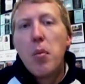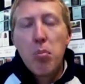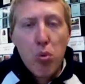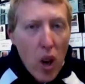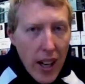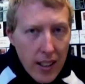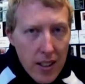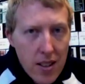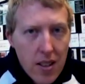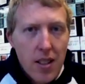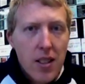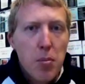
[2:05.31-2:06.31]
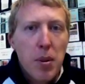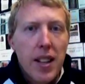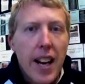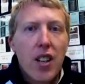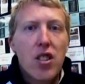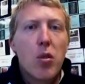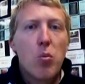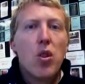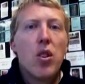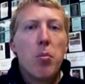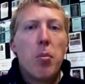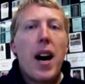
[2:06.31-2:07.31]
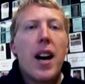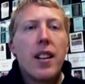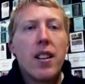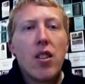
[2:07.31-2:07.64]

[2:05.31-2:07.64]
practices, but they actually weren't part of